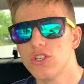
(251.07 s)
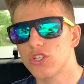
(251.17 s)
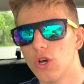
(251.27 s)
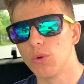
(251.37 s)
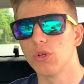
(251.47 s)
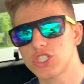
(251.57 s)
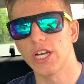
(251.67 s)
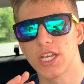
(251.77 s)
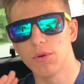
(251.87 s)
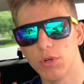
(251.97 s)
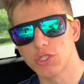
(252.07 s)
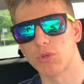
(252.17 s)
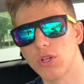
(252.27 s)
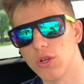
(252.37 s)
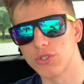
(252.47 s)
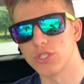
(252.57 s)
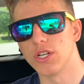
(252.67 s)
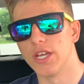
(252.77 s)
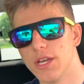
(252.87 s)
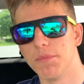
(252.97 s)
So we'll check in once we're closer
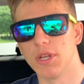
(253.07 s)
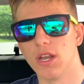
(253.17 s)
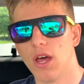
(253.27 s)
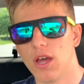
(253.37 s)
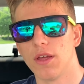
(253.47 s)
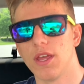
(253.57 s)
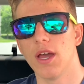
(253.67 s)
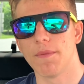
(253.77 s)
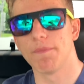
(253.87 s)
to him, and yeah.